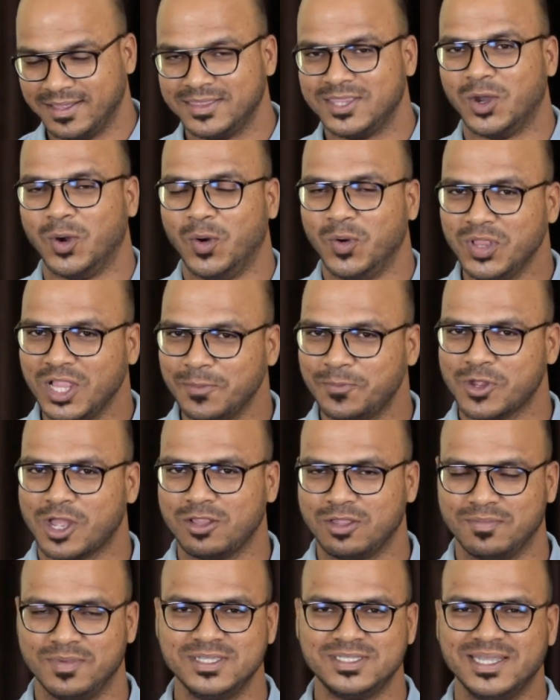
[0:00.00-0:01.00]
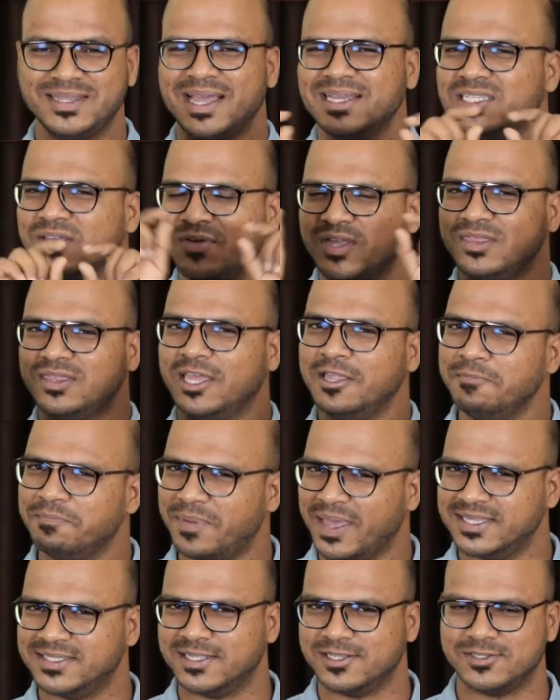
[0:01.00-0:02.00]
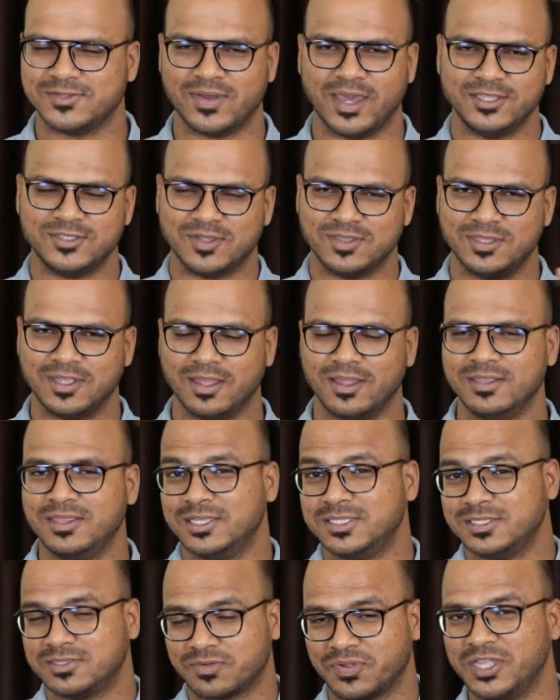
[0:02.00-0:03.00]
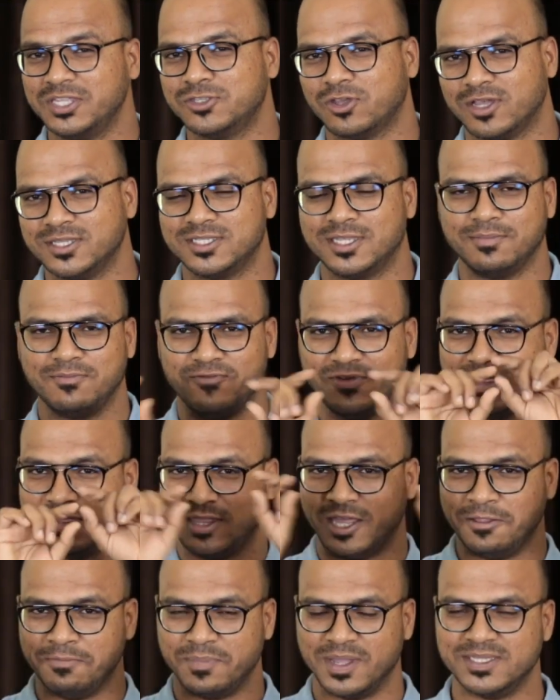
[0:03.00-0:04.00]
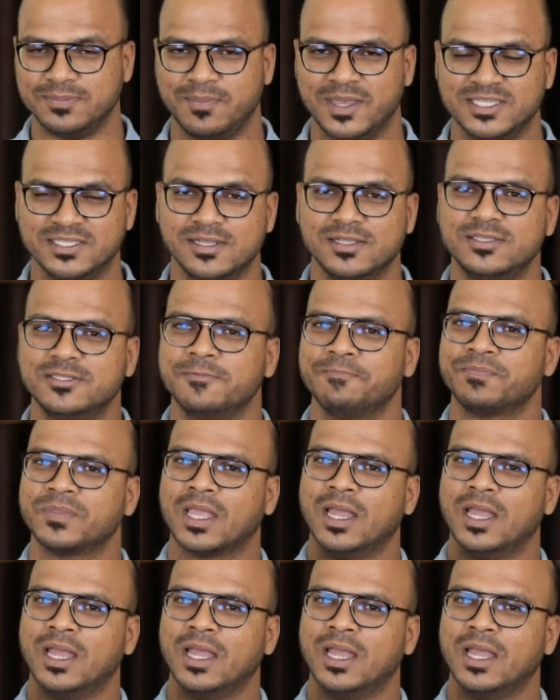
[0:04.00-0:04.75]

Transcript: The only problem is it has a very thin bezels, right? So this screen is awesome with thin bezels.